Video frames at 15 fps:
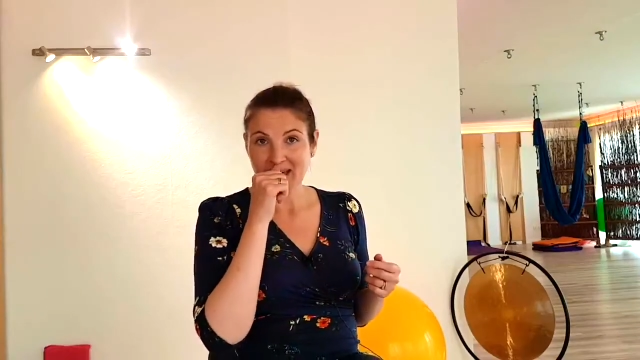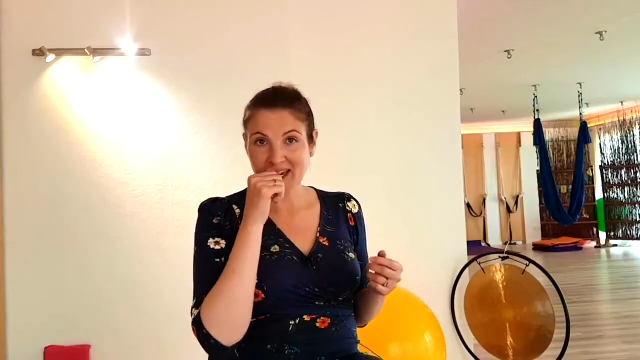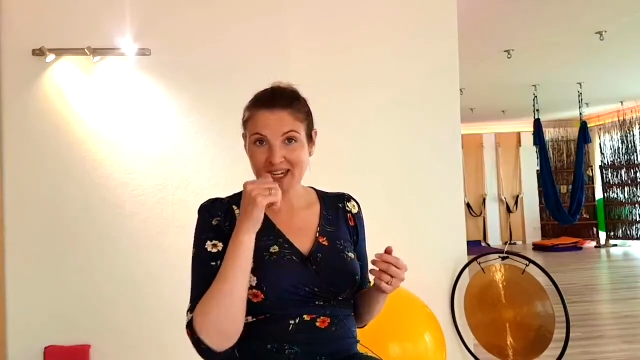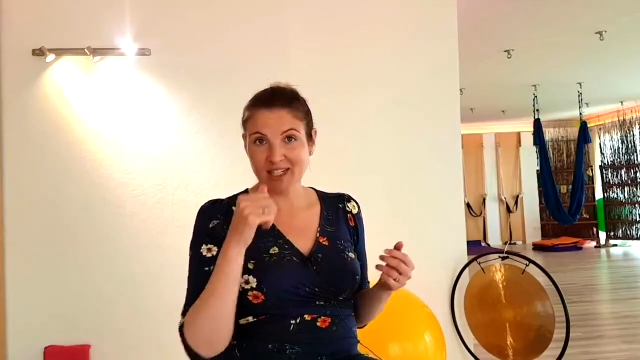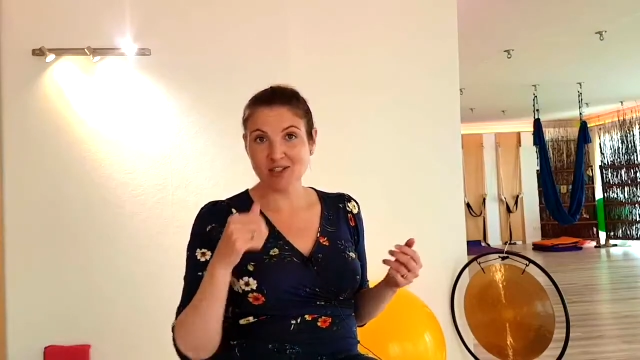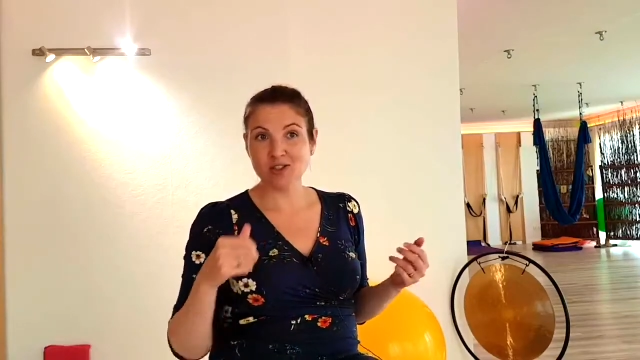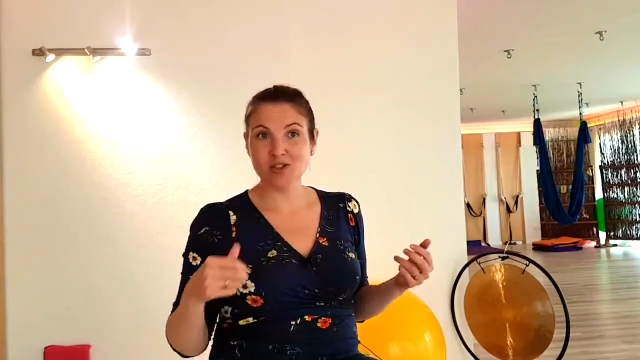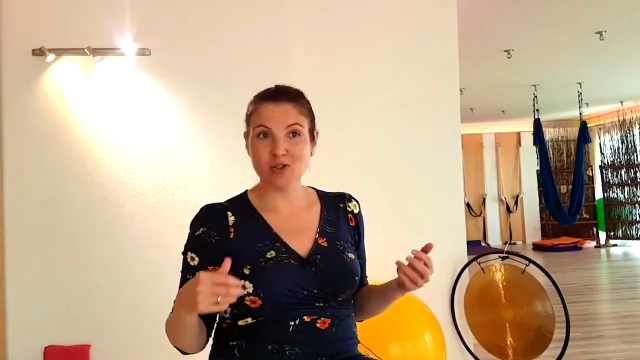
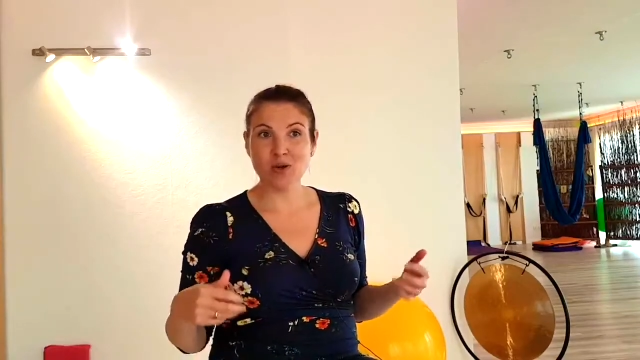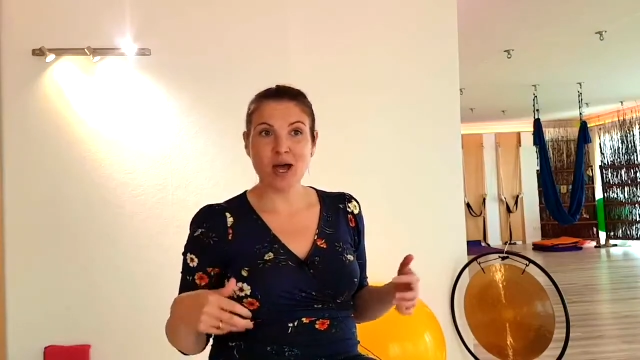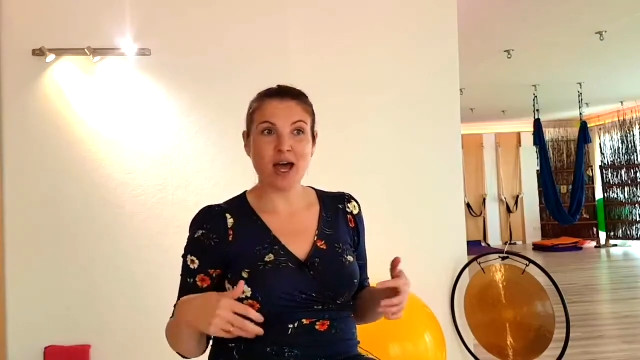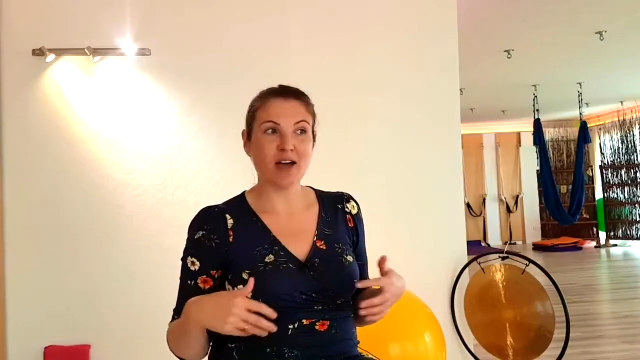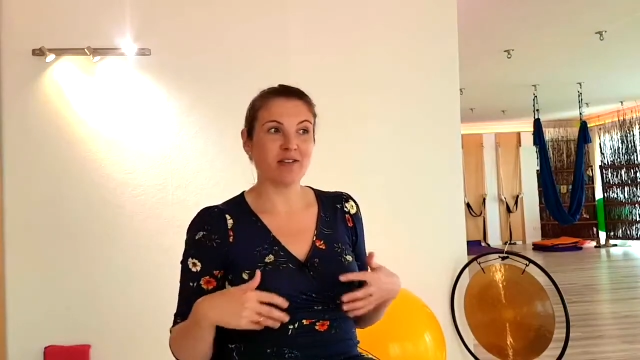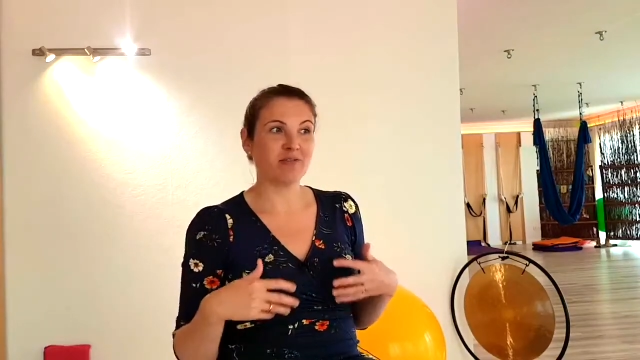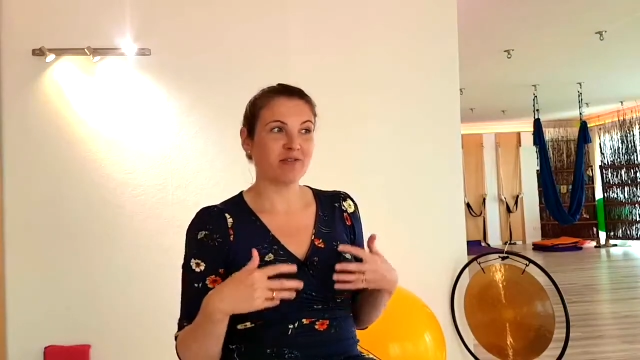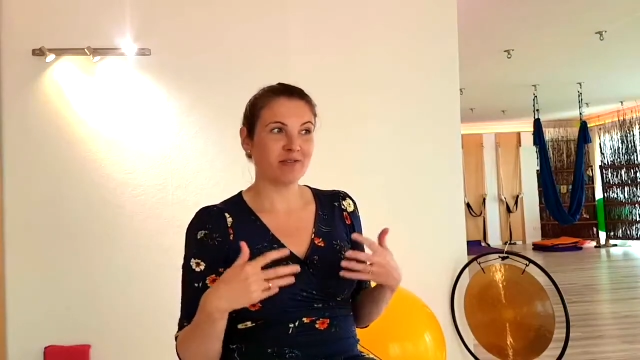and to
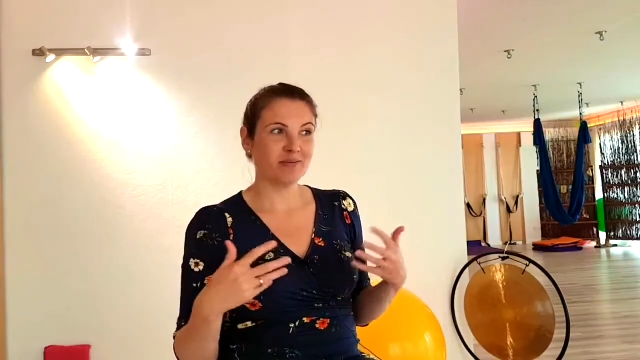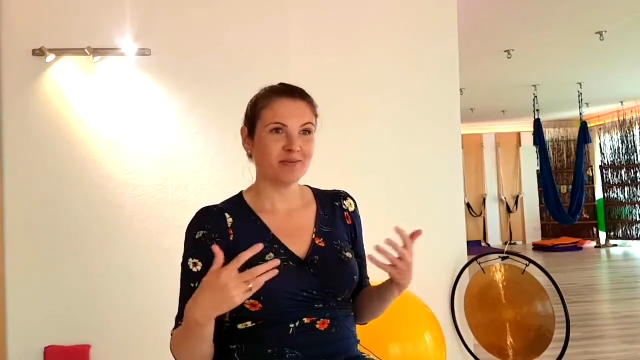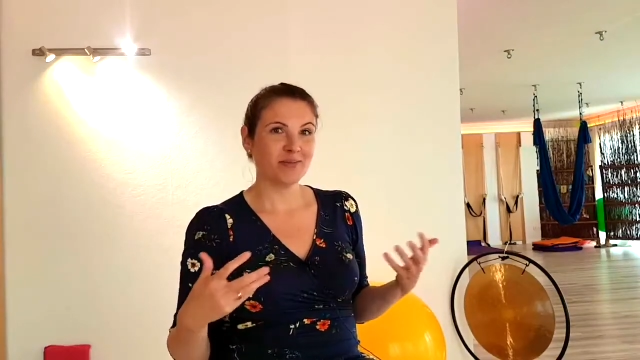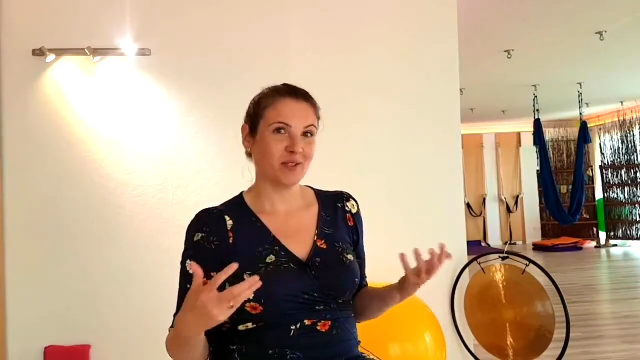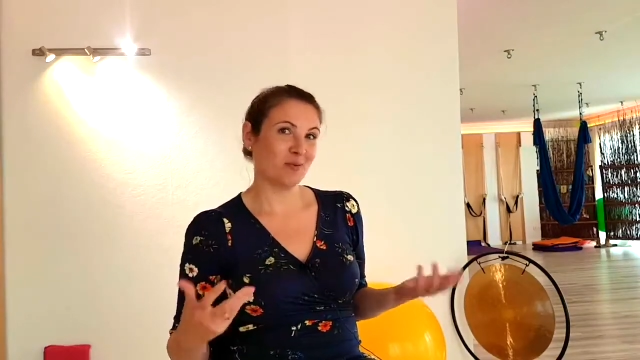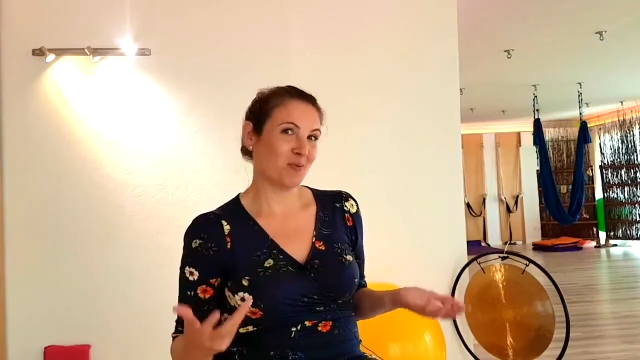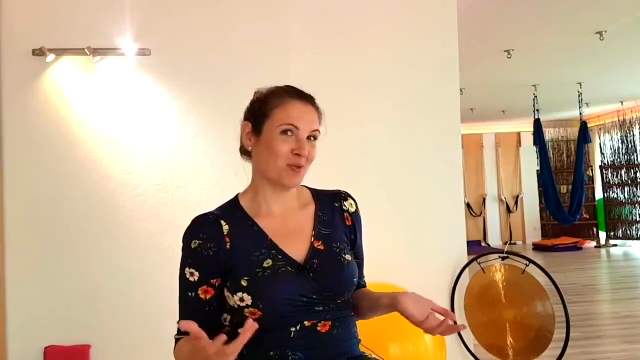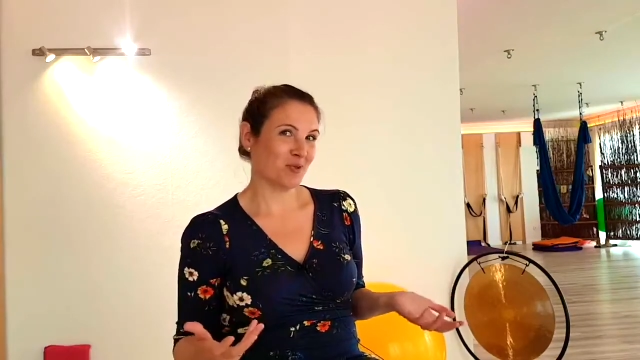have
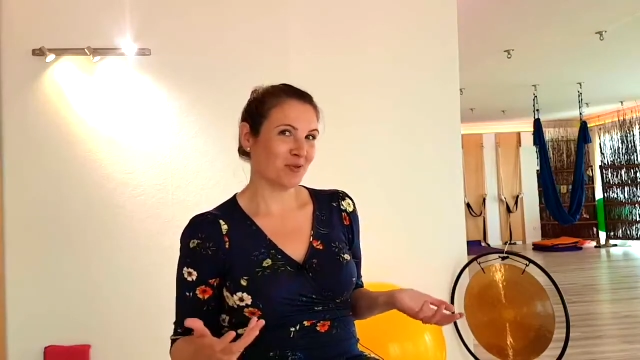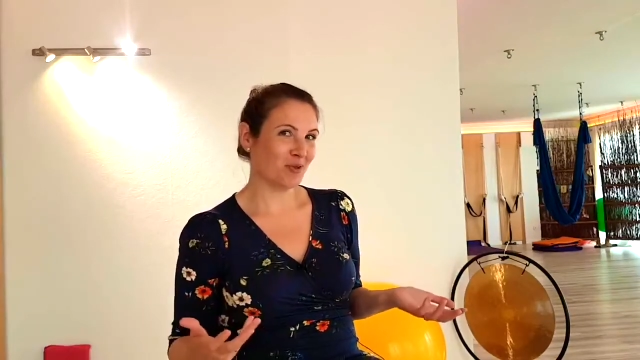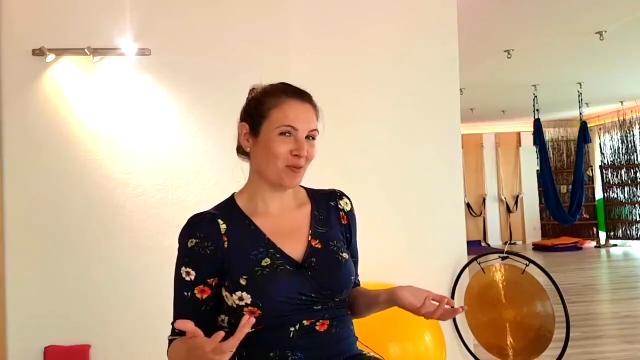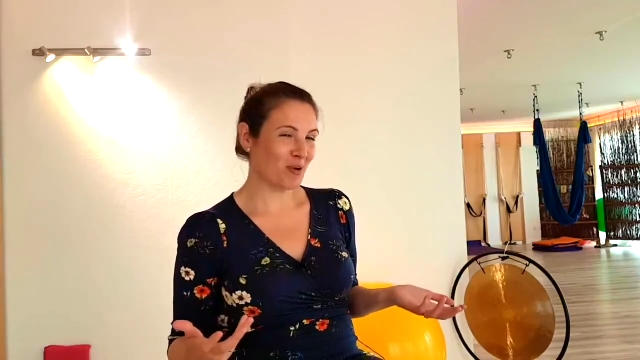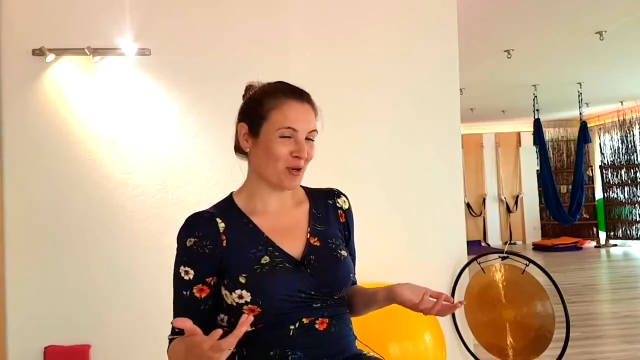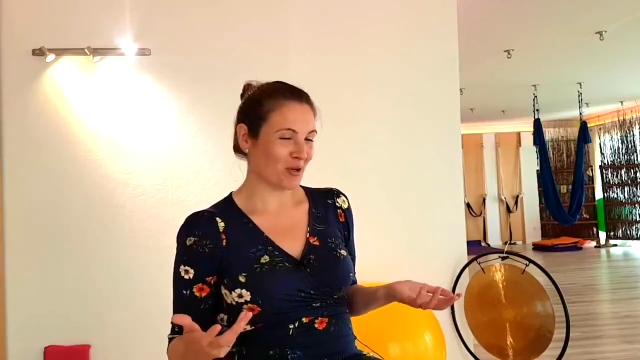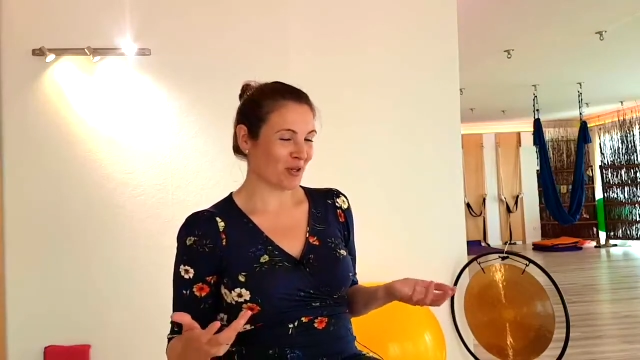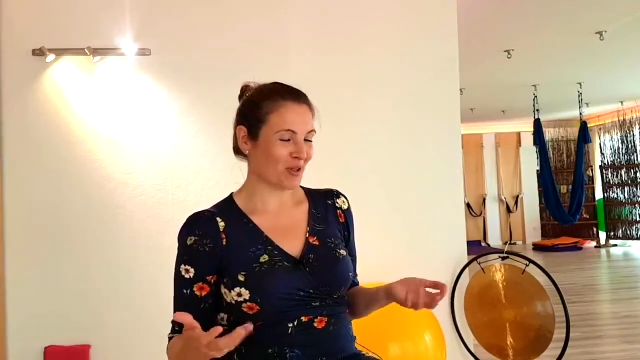a beautiful
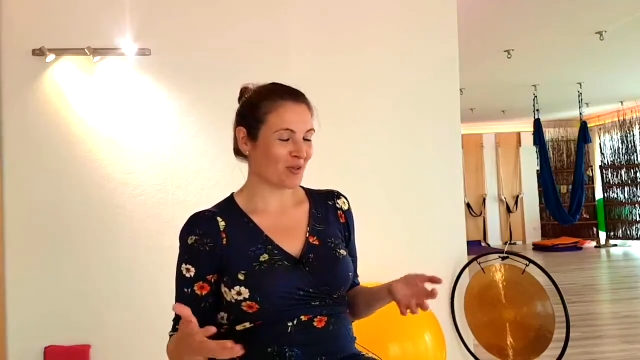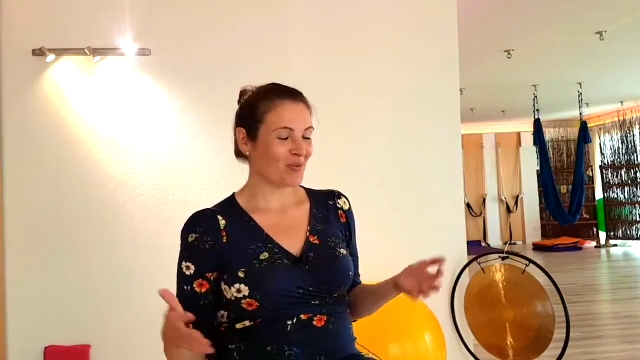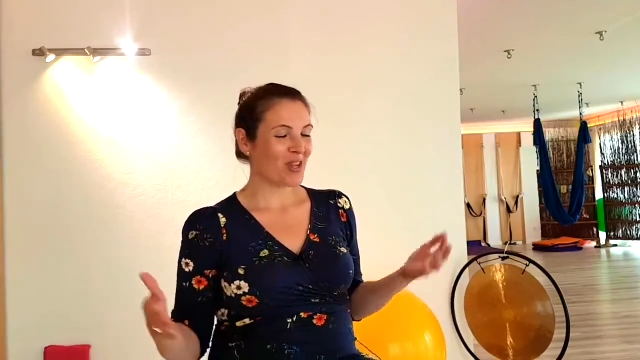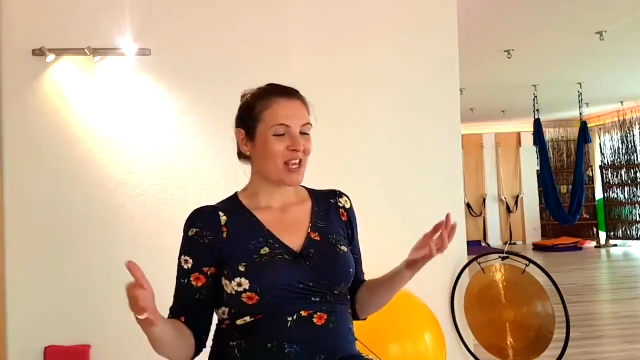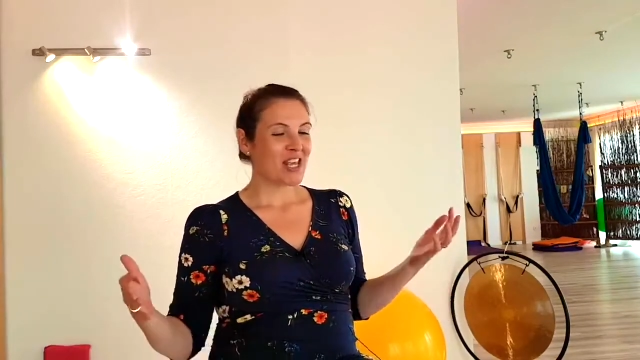birth.